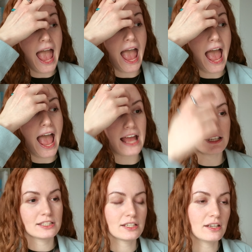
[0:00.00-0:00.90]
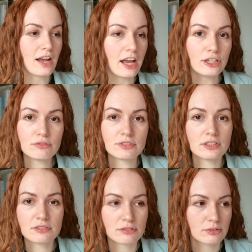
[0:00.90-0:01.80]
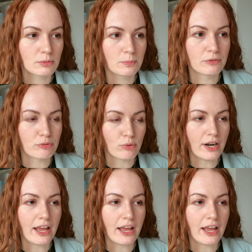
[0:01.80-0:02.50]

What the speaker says: And I used it before.